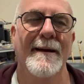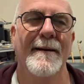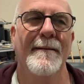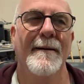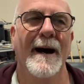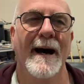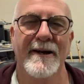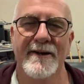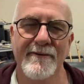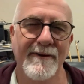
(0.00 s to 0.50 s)

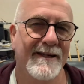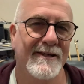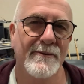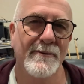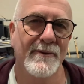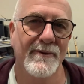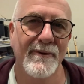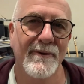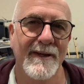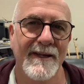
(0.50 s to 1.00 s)
a director will
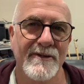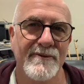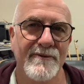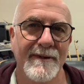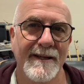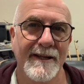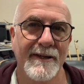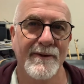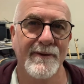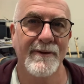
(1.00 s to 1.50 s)
do those
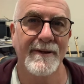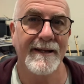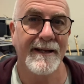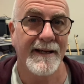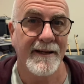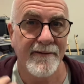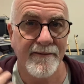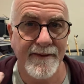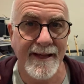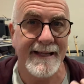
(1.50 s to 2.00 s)
really good
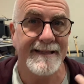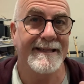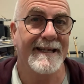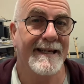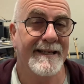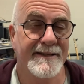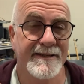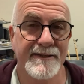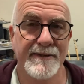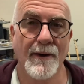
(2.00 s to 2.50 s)
if that's his
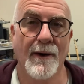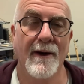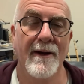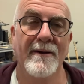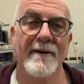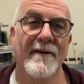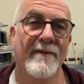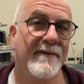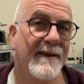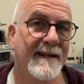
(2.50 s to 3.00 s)
style,
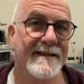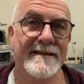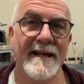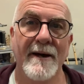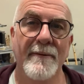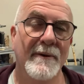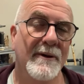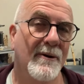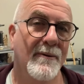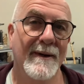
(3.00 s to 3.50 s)
if that's how
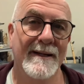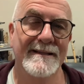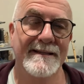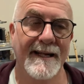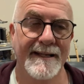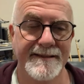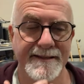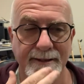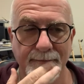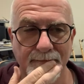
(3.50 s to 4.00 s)
he always
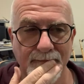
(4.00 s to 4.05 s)
does it.